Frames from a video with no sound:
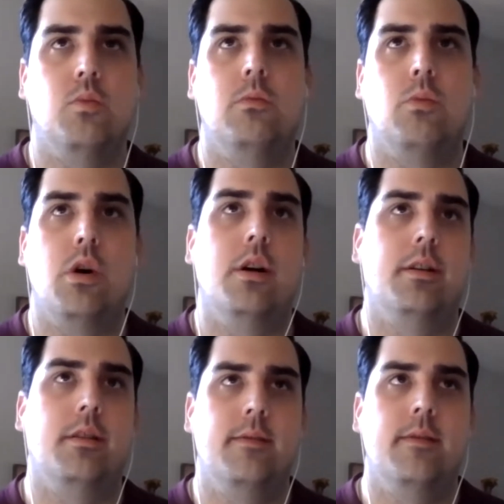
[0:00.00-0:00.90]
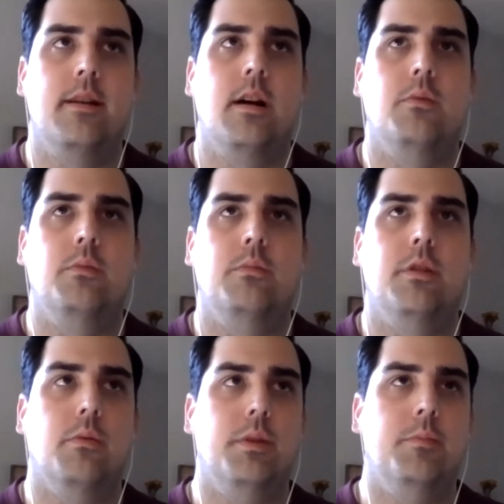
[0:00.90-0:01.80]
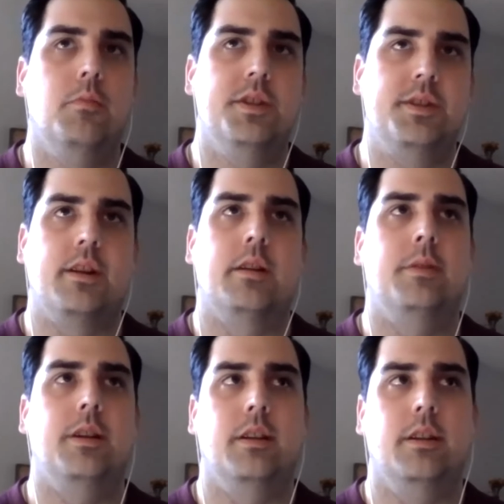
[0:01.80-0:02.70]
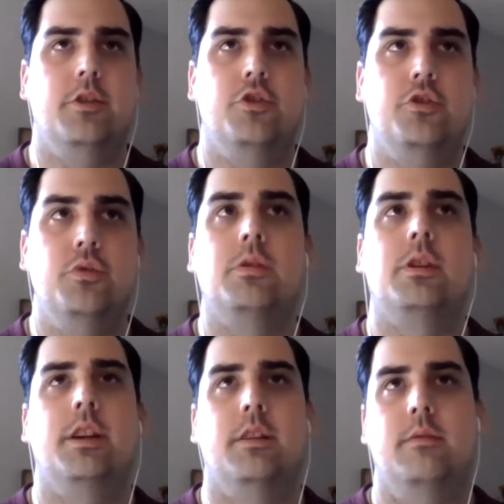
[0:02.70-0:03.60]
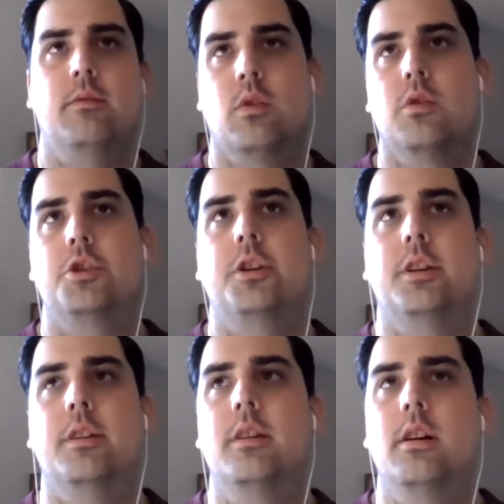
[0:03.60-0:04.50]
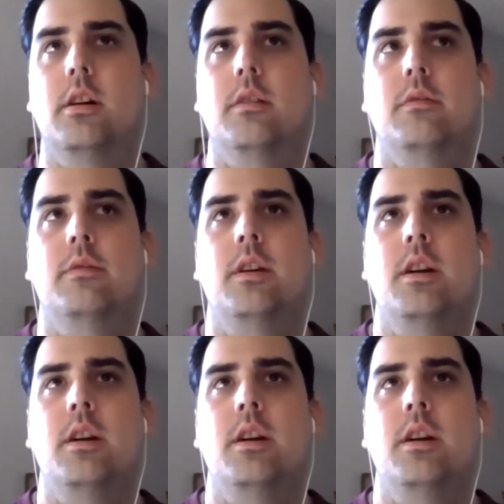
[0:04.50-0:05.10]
One, we set up a duplicate version of